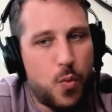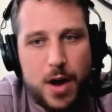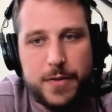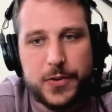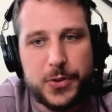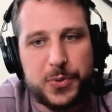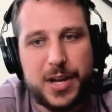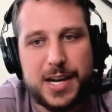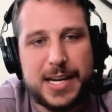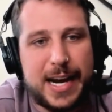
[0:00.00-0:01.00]
1 for
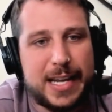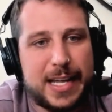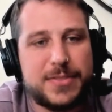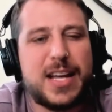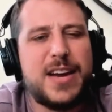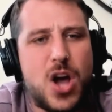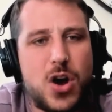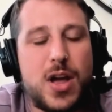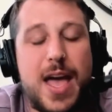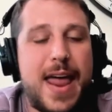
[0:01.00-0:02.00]
3 on deadlifts. I
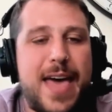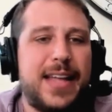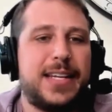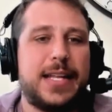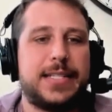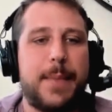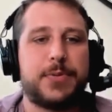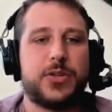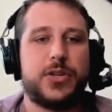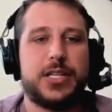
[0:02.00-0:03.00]
know, and it's
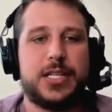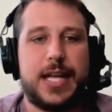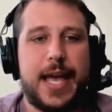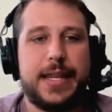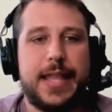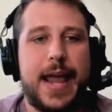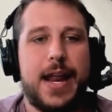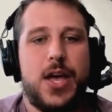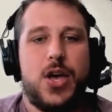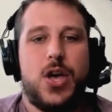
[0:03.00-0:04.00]
absolutely insane
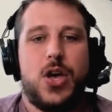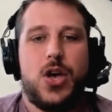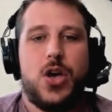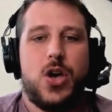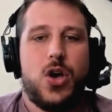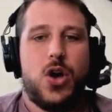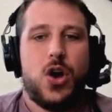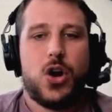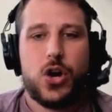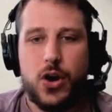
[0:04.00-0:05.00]
that
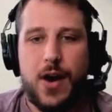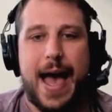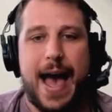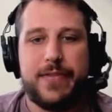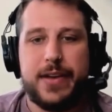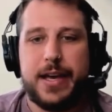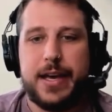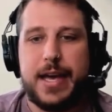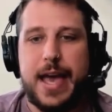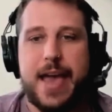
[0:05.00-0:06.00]
her
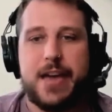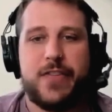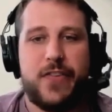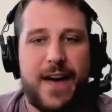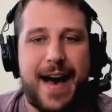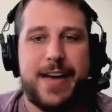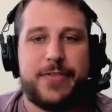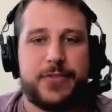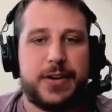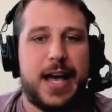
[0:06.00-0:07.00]
having a
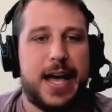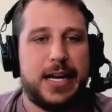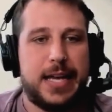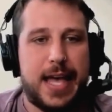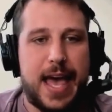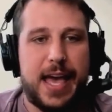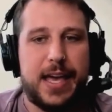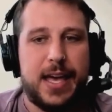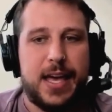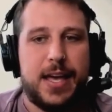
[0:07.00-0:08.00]
5-for-9
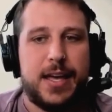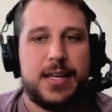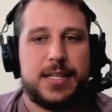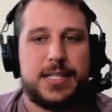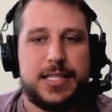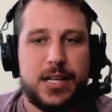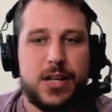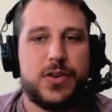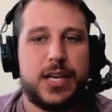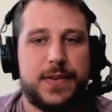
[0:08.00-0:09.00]
day
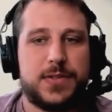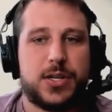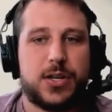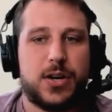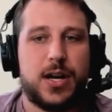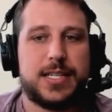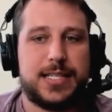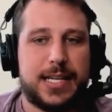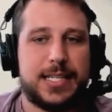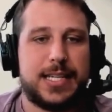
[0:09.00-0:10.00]
still gives her a
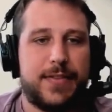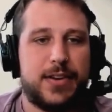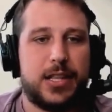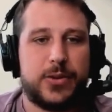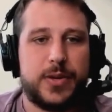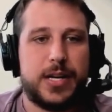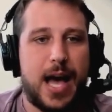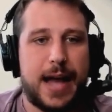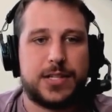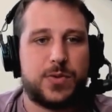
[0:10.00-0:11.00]
673
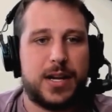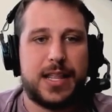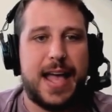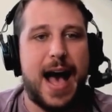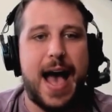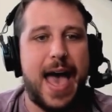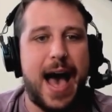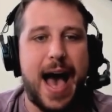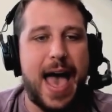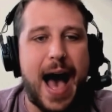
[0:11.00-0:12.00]
dots, one of the
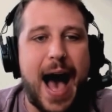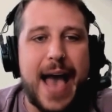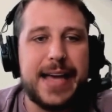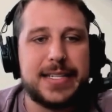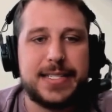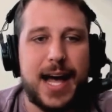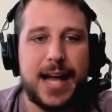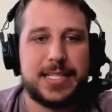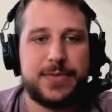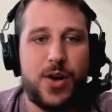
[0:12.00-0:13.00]
highest
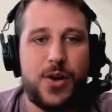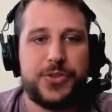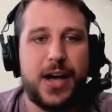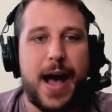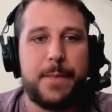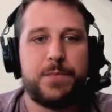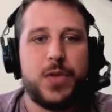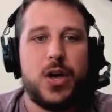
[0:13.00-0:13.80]
dots of all time